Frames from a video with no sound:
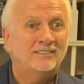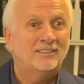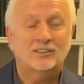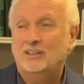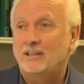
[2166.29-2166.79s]

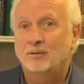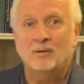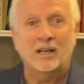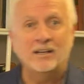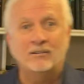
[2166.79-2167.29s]
Just leave them
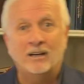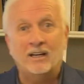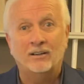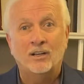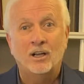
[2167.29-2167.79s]
laying
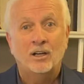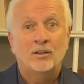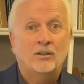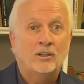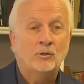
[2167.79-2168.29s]
around.
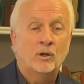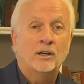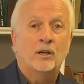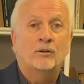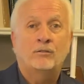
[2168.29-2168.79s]
You want to
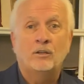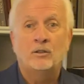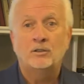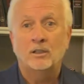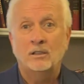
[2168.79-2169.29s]
know the
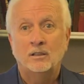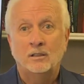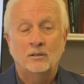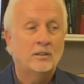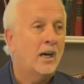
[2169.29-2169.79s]
future?
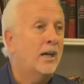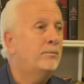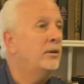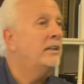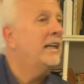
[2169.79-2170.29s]
God
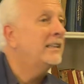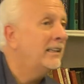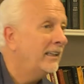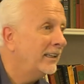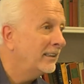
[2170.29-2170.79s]

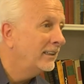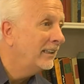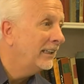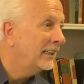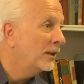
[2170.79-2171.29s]
predicted it
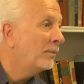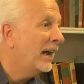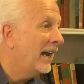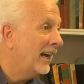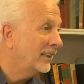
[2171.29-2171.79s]
in the
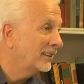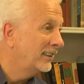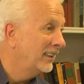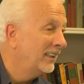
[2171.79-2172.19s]
past.